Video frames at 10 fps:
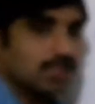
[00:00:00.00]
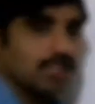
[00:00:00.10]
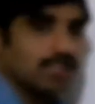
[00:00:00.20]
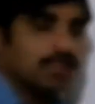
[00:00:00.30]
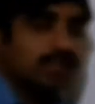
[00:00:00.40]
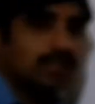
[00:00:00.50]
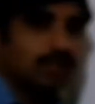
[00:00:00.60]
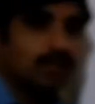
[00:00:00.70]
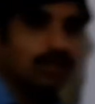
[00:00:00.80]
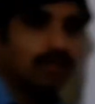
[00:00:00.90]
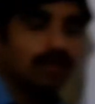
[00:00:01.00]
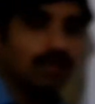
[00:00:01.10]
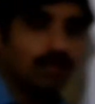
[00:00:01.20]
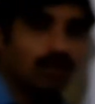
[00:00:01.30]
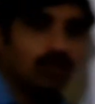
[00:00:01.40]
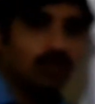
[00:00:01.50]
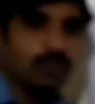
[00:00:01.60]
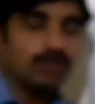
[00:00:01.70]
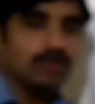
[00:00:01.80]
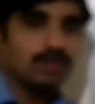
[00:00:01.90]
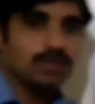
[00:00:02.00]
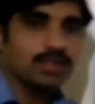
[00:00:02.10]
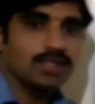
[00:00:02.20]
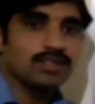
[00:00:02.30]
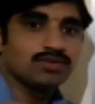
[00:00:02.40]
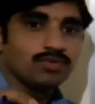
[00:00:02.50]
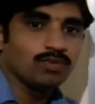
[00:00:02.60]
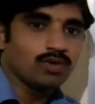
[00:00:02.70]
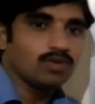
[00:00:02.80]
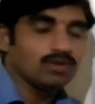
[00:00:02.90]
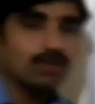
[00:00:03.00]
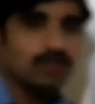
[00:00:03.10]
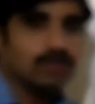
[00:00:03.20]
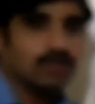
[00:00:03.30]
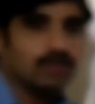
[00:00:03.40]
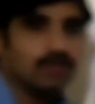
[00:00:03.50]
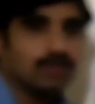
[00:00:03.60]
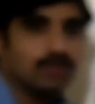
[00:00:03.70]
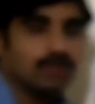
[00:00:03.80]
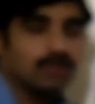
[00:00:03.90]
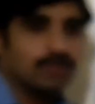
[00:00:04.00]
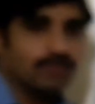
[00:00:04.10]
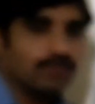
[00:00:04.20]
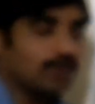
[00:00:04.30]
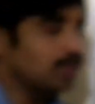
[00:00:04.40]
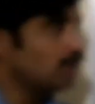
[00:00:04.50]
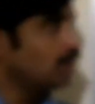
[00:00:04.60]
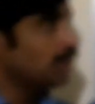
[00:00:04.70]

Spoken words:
changes in output is more for